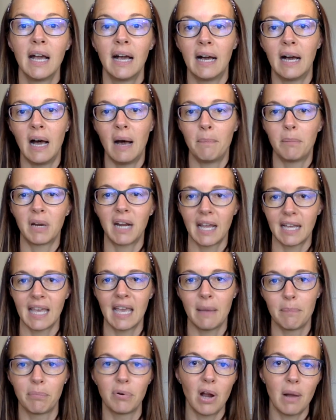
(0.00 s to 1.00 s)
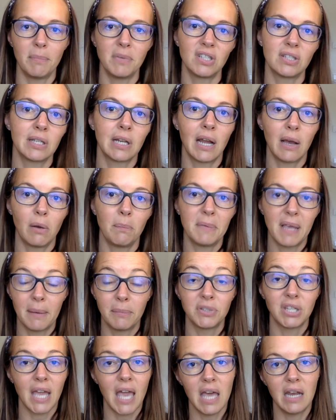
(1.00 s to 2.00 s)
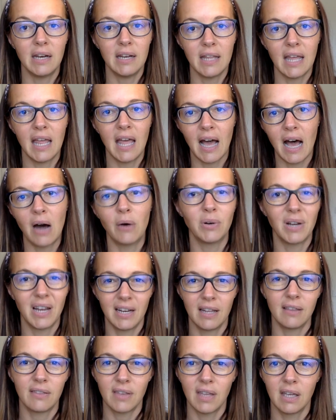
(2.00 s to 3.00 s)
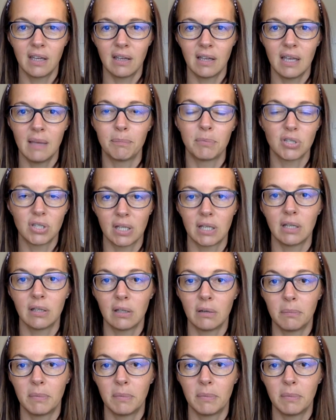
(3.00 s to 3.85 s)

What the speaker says: but I can't promise that I'll be able to edit out anything in particular.